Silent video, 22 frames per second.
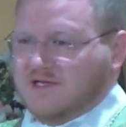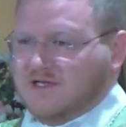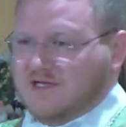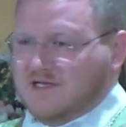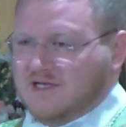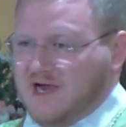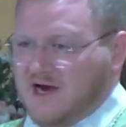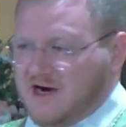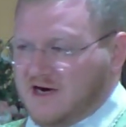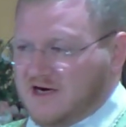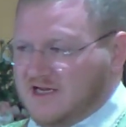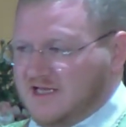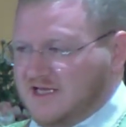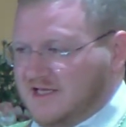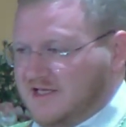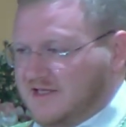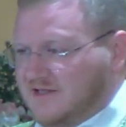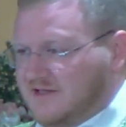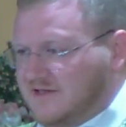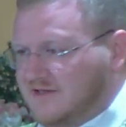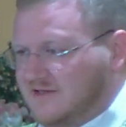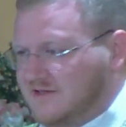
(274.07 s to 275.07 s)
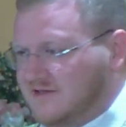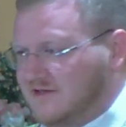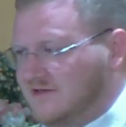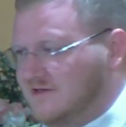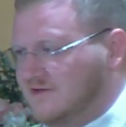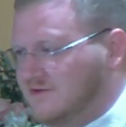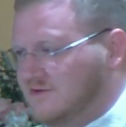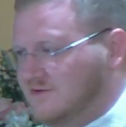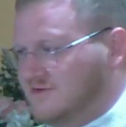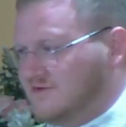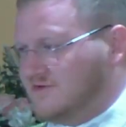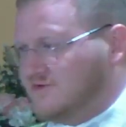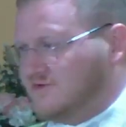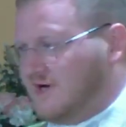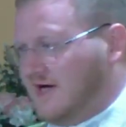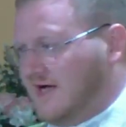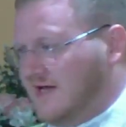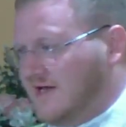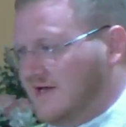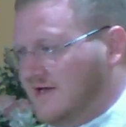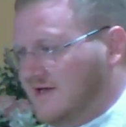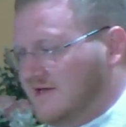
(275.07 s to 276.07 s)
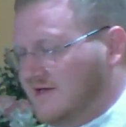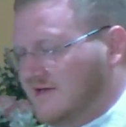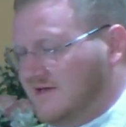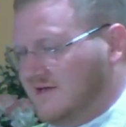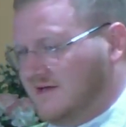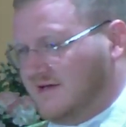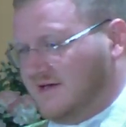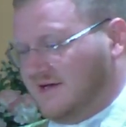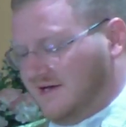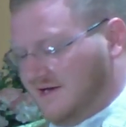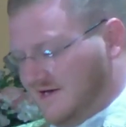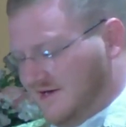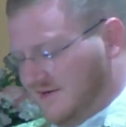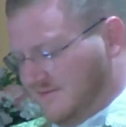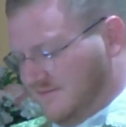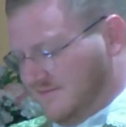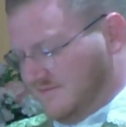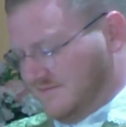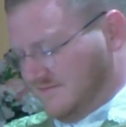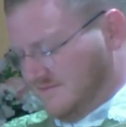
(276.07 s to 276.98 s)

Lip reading: I already try to